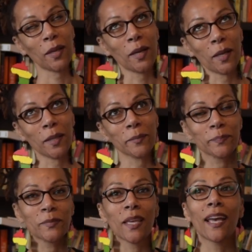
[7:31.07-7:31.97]
holla,
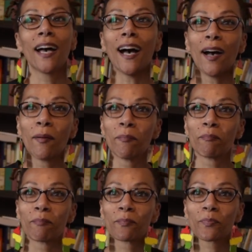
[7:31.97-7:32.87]
um,
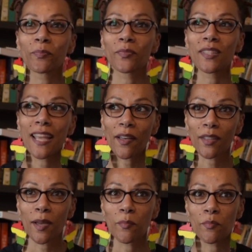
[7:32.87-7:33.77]
now
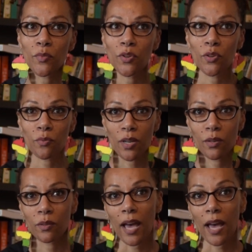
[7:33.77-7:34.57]
that I'm grown,